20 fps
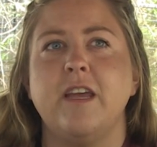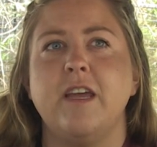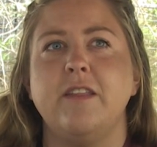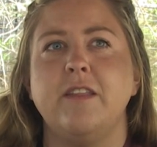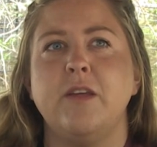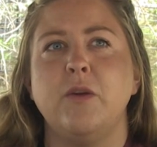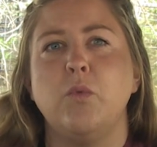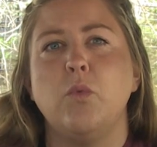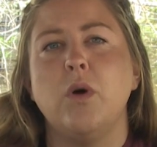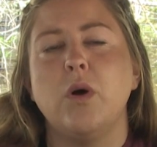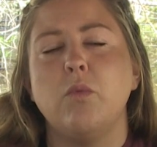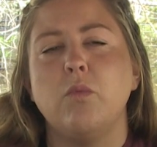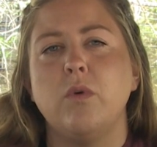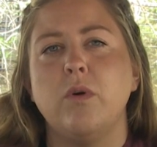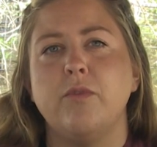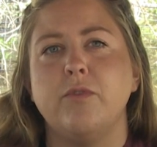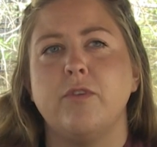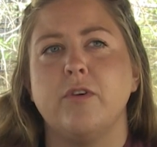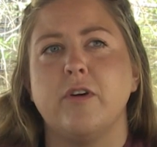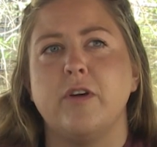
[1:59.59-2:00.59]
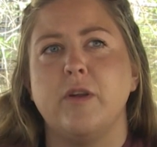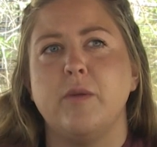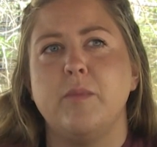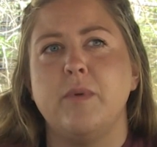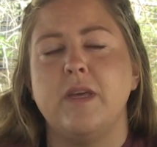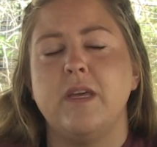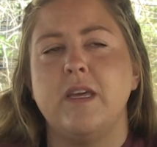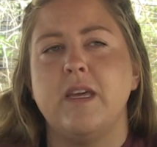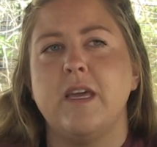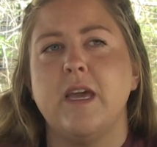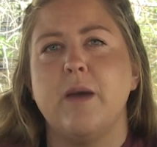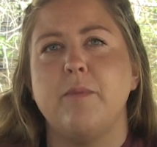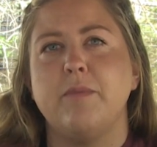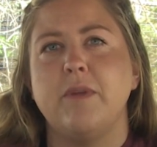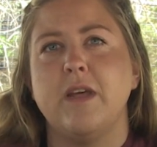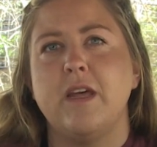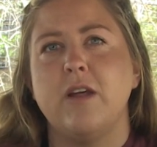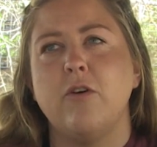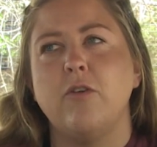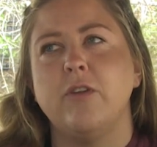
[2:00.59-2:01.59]
and then what wolves are going to be kept
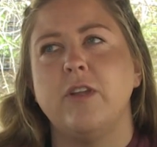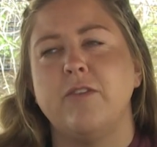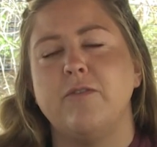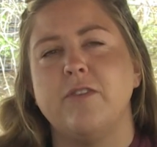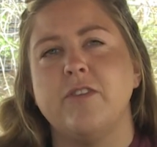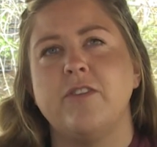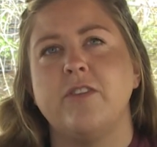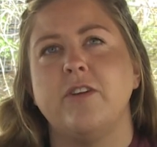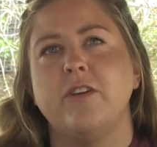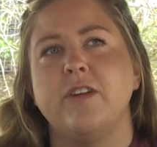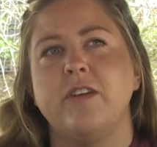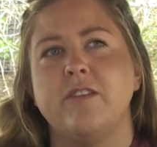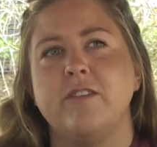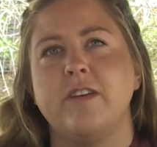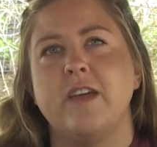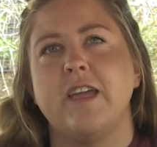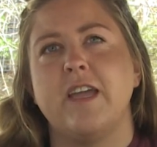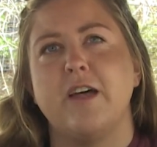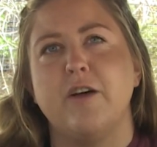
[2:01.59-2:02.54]
at holding facilities like